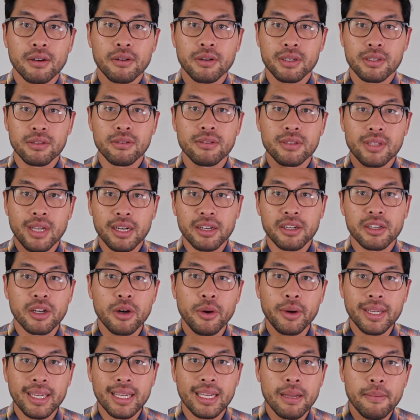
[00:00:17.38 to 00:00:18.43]
Krystal and Saagar
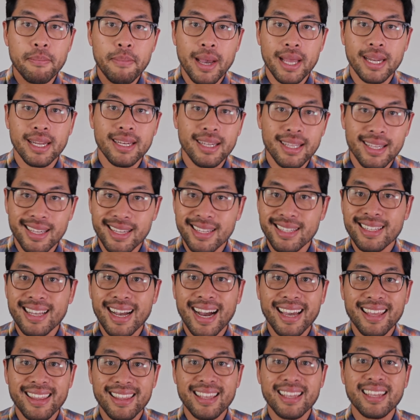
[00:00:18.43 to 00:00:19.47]
going independent is,
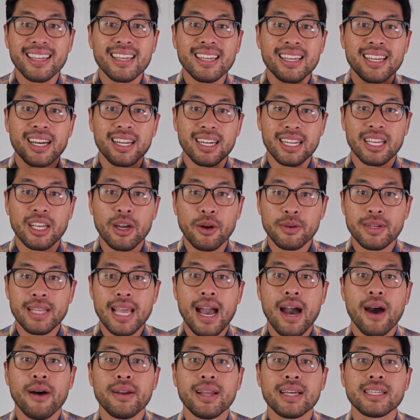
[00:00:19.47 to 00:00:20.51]
I think, going to go
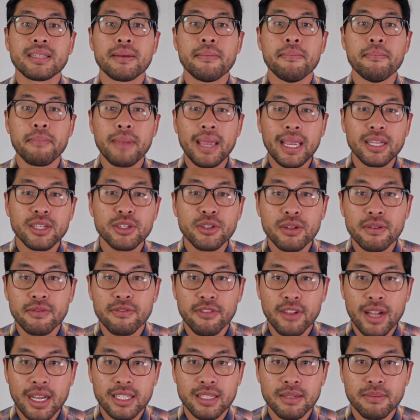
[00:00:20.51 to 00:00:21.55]
down as a major
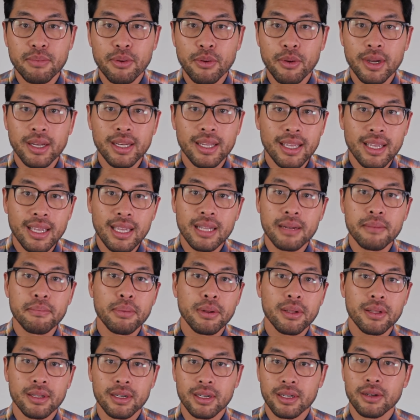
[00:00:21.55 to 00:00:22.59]
inflection point in
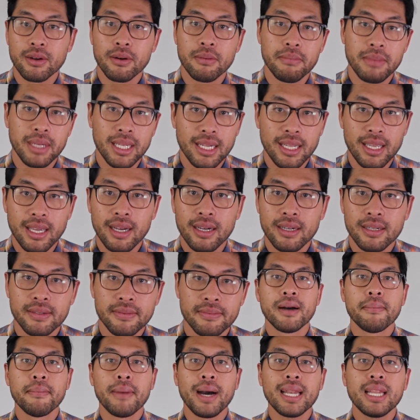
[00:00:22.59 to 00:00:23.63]
political media.
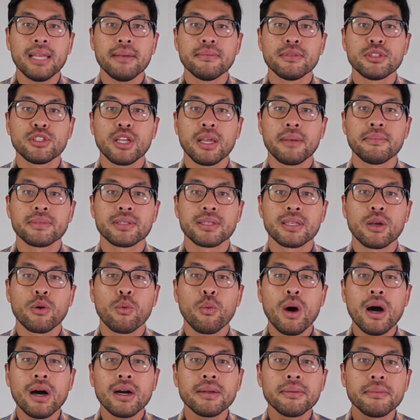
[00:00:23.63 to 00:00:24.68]
My name is James Lee.
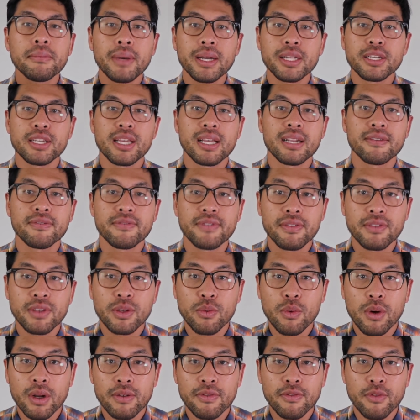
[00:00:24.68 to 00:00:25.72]
Welcome to my channel
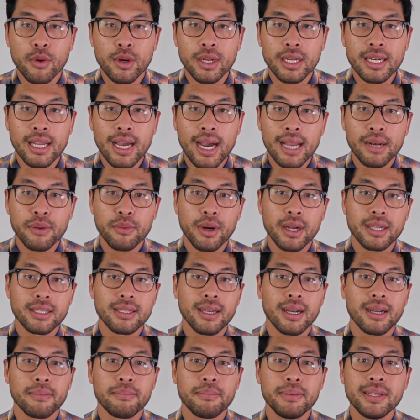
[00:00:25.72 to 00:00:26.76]
5149, where I
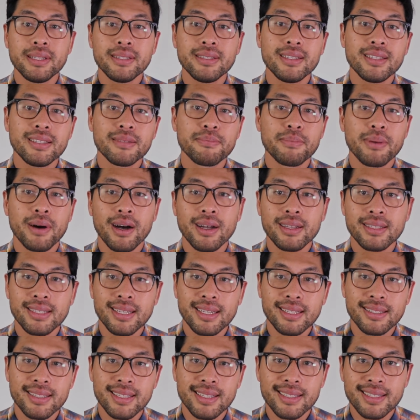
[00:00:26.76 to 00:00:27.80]
talk business,
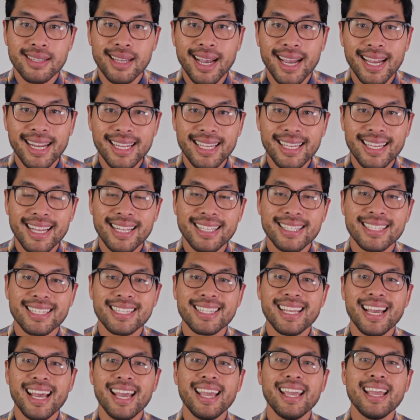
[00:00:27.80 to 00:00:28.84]
politics, society, and
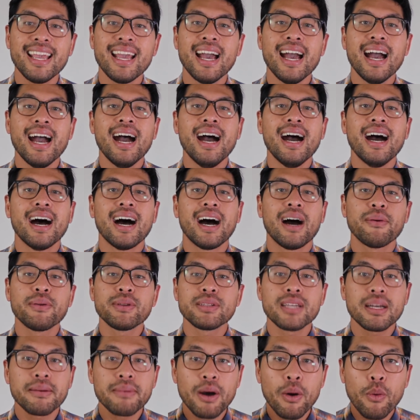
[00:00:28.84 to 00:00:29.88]
today I want
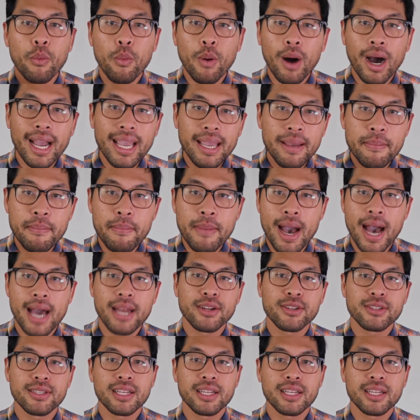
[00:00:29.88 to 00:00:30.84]
to talk about why it matters